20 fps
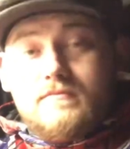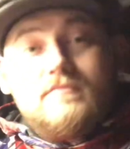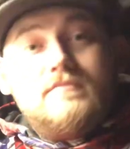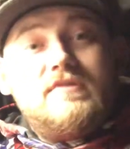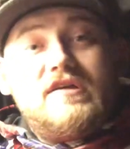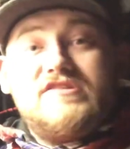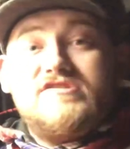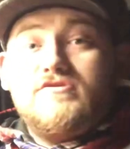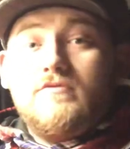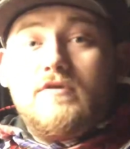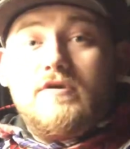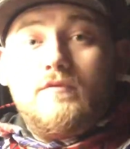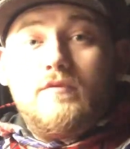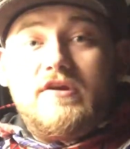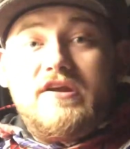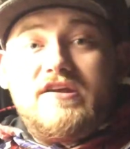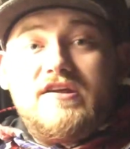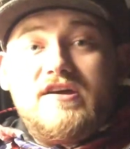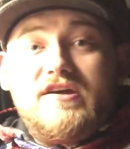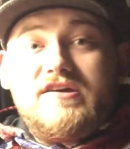enjoy what
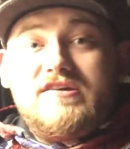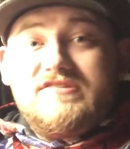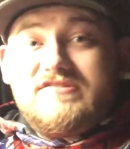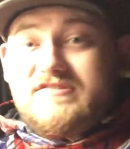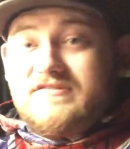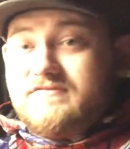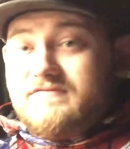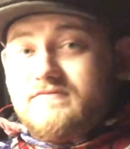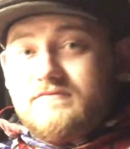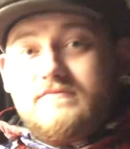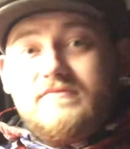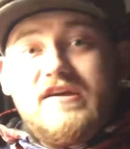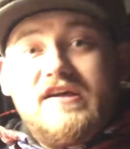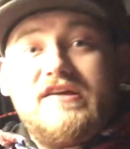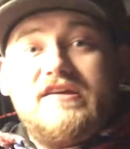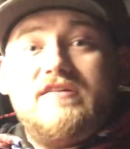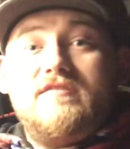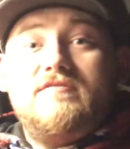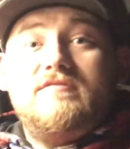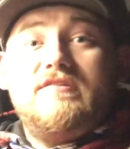he does,
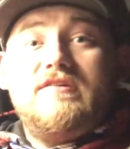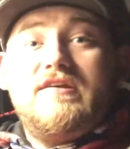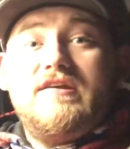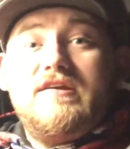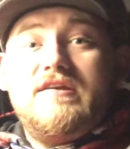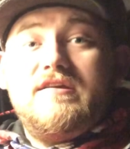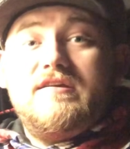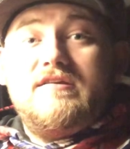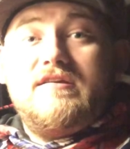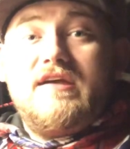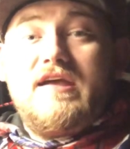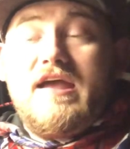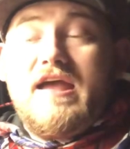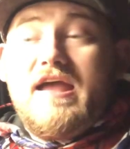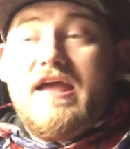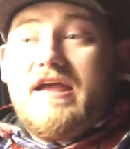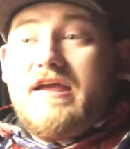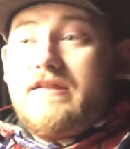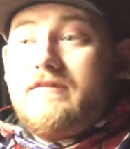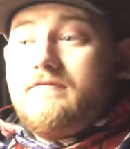
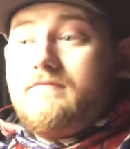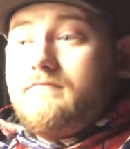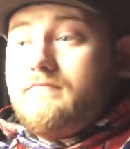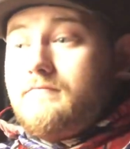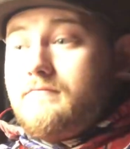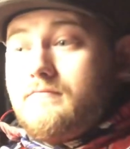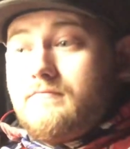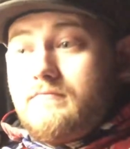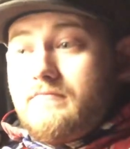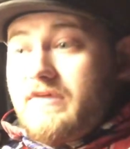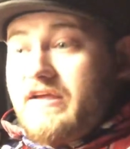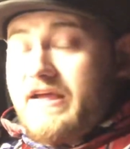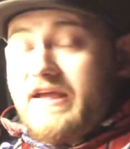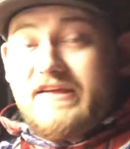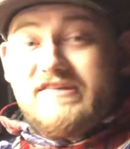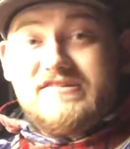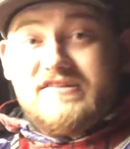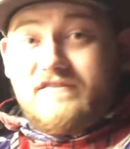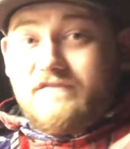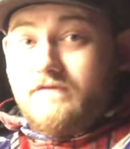and
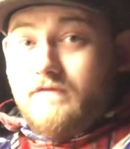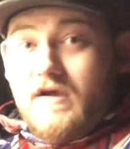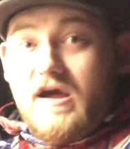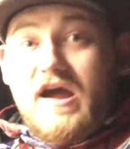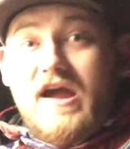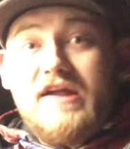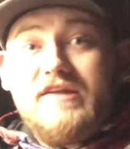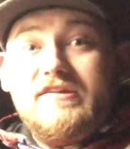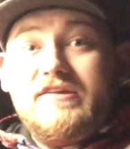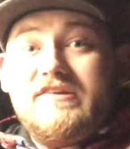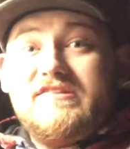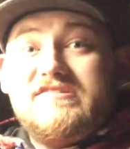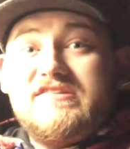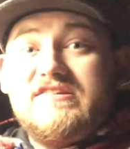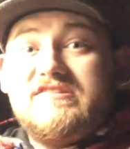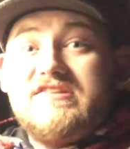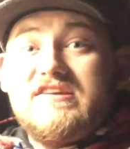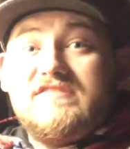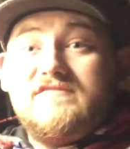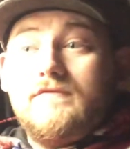he's a highly
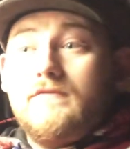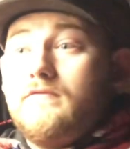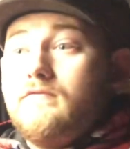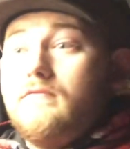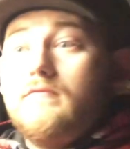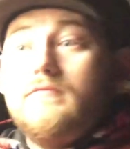successful.